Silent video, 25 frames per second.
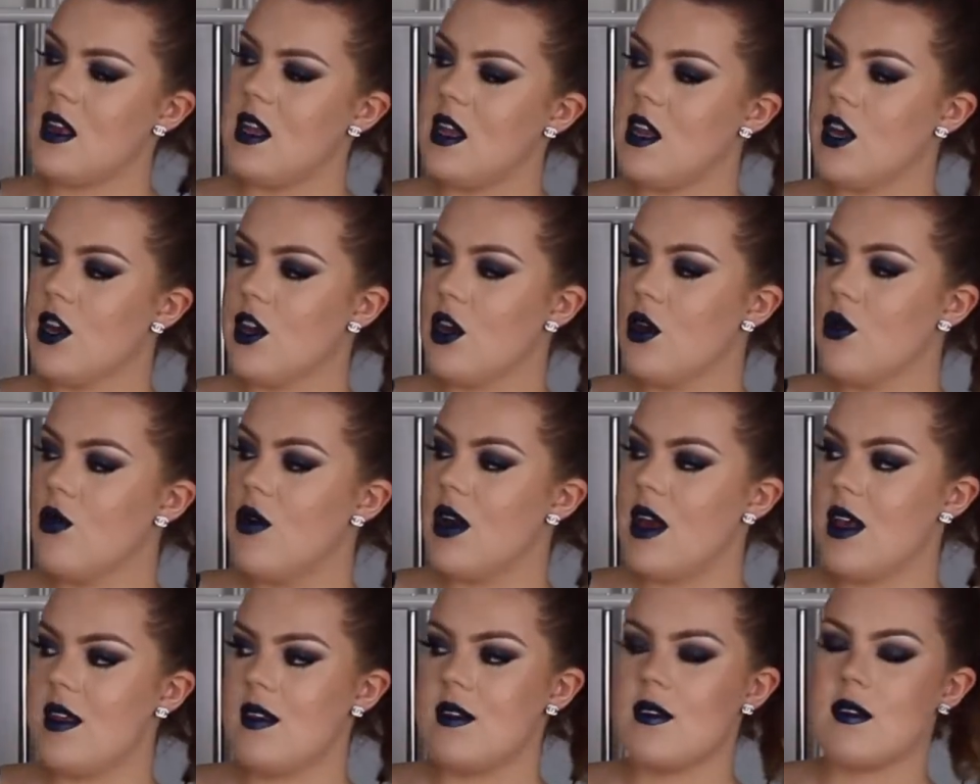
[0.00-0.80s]
in a
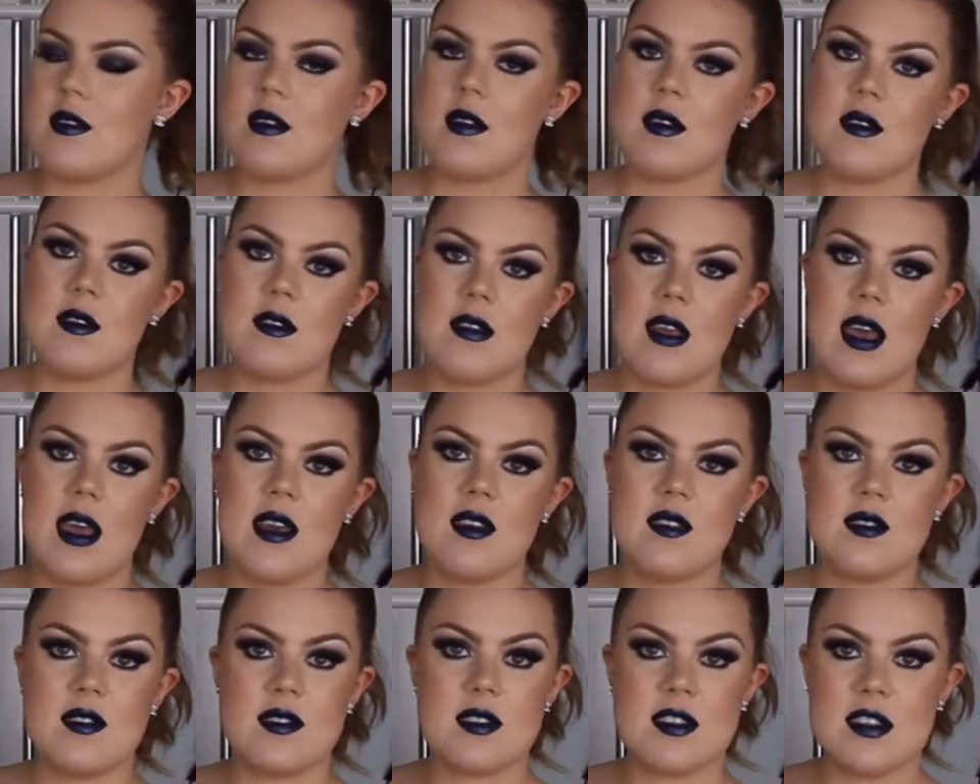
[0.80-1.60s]
US
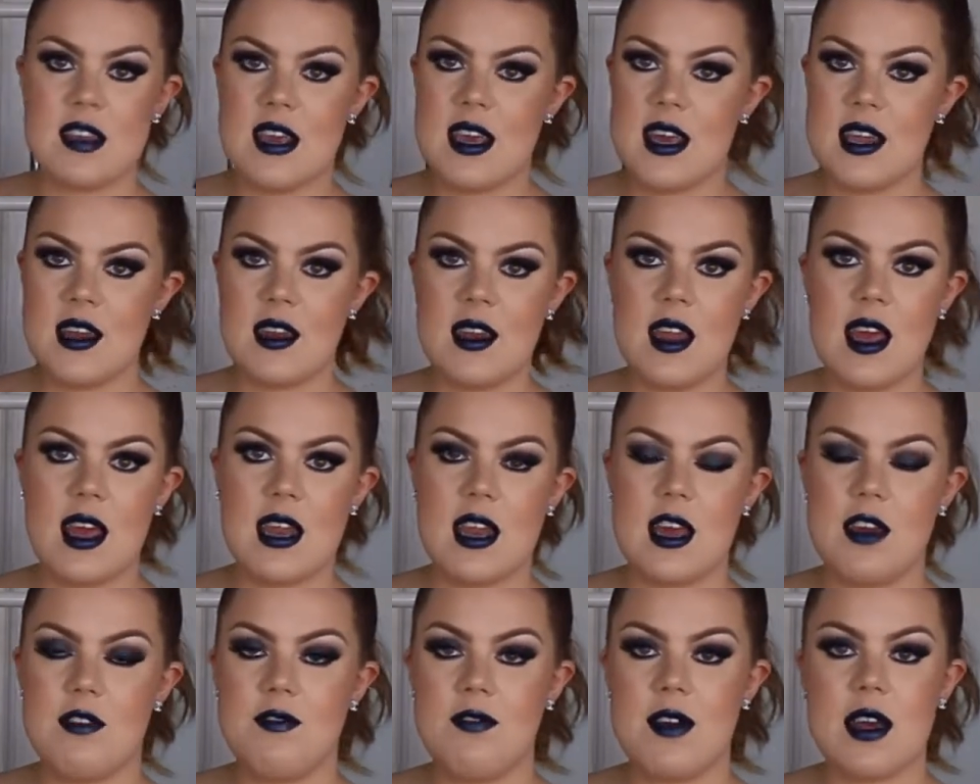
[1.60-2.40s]
size 10
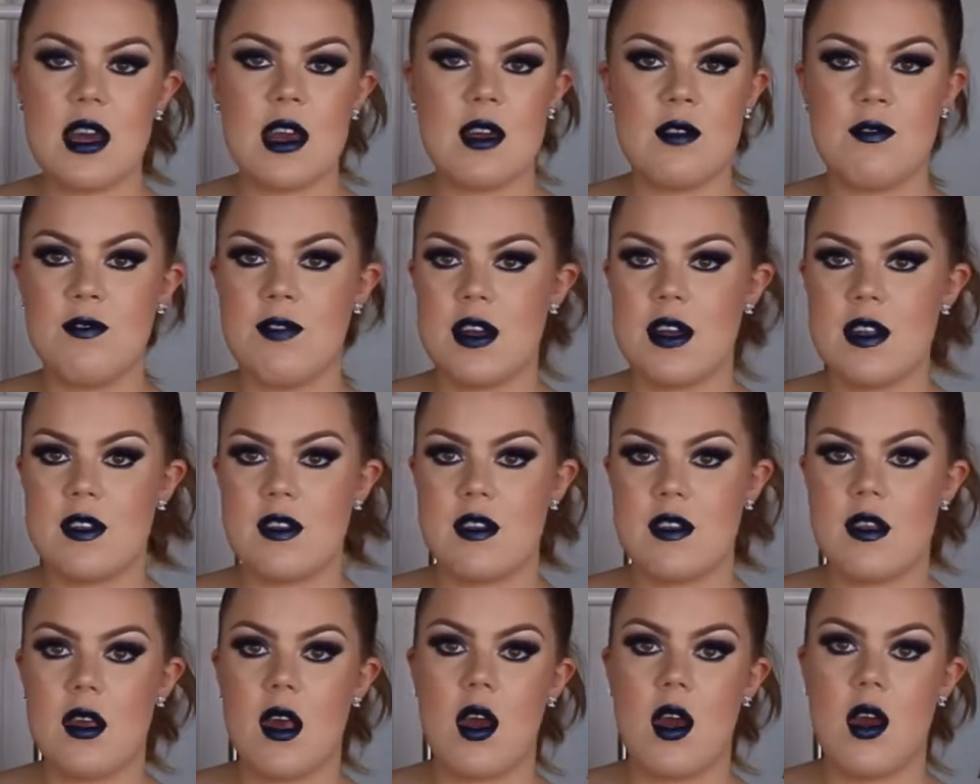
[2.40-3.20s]
and I think it
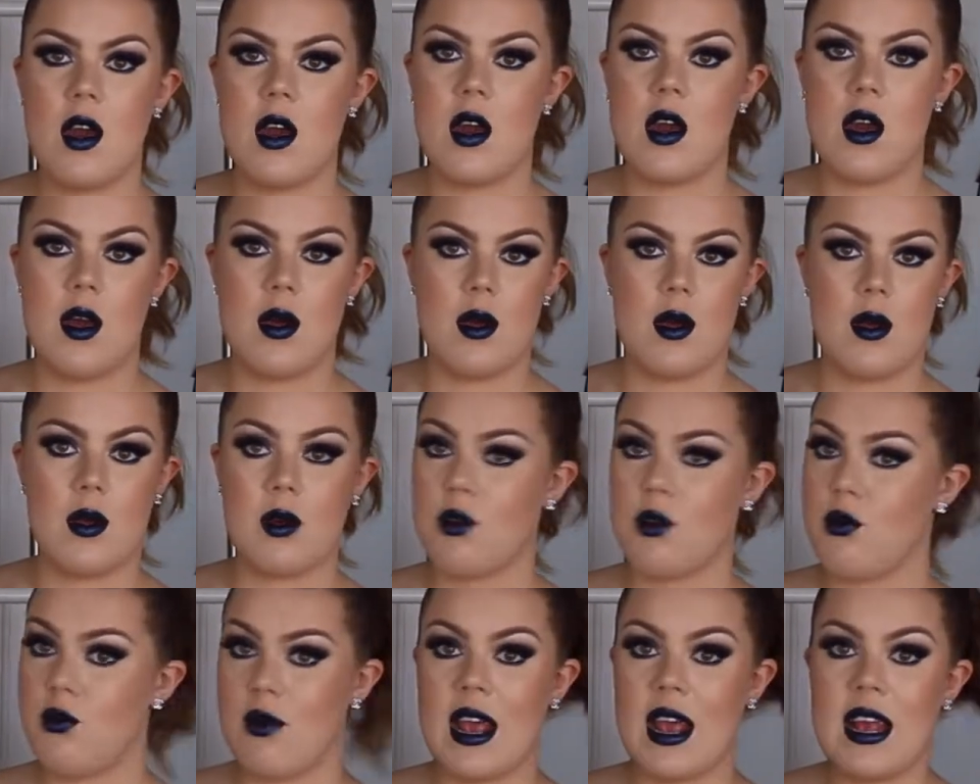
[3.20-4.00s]
fits
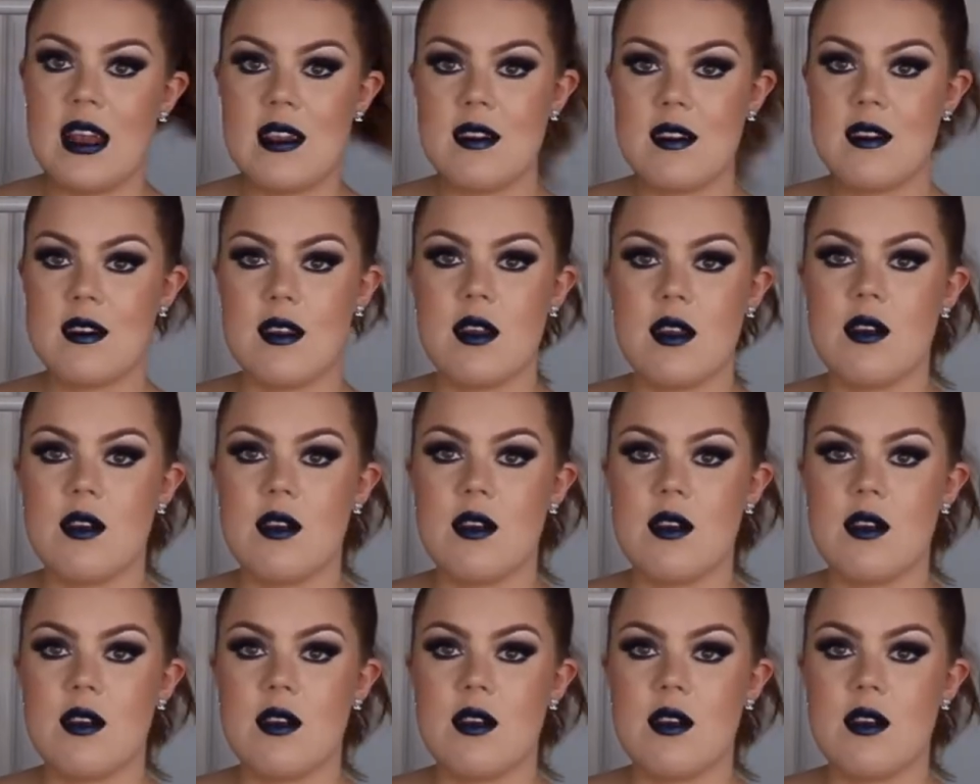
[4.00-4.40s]
great.